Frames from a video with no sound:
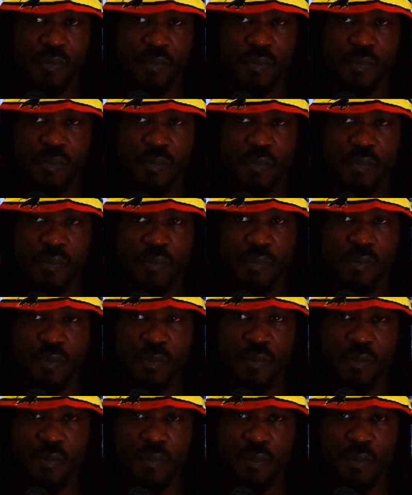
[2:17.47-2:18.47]

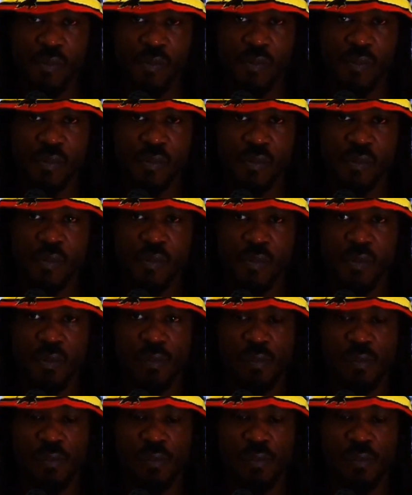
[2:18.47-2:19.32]
Nothing is said.